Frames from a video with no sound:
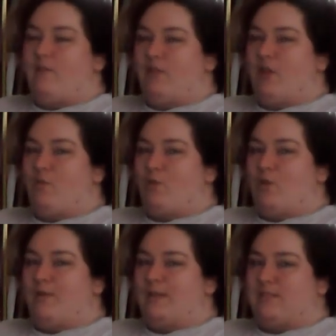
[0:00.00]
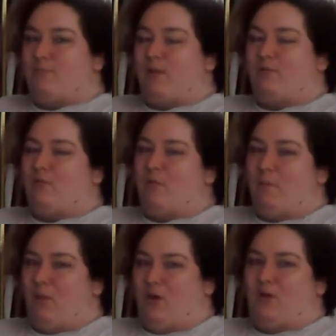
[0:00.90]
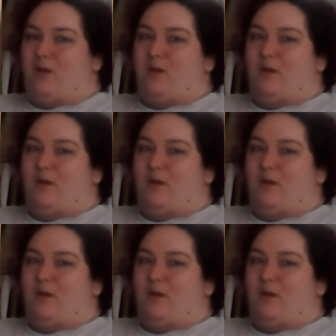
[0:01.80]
everything we're going to expect from the book.